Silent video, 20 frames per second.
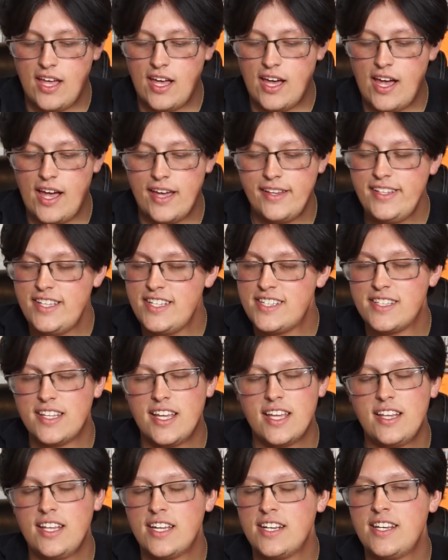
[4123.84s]
At least,
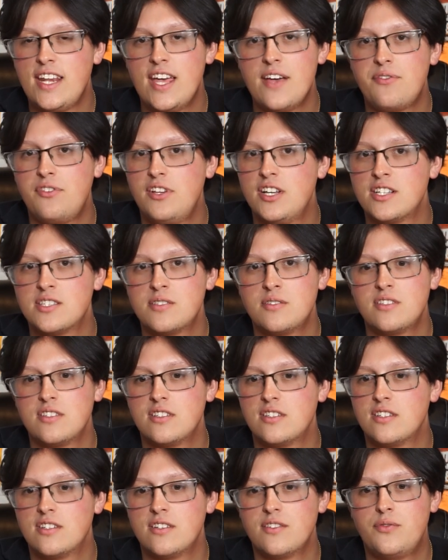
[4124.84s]
like, Netflix,
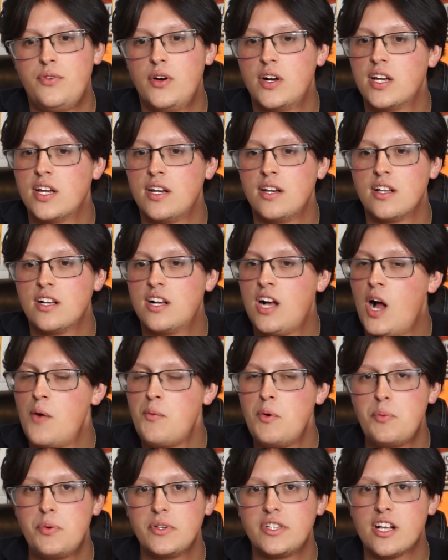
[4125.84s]
fucking come
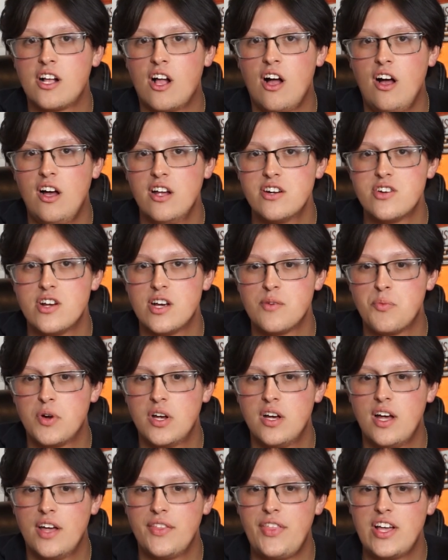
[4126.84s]
up with the contract, bro.
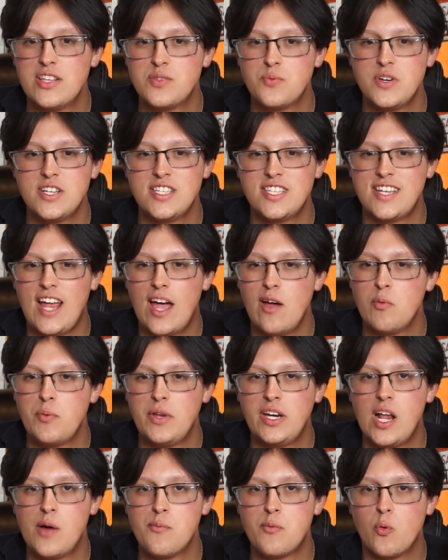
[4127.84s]
1,000 Ways to Die will be
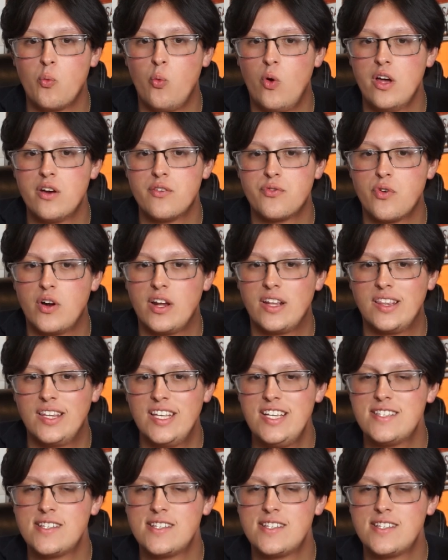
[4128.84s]
#1 for at least a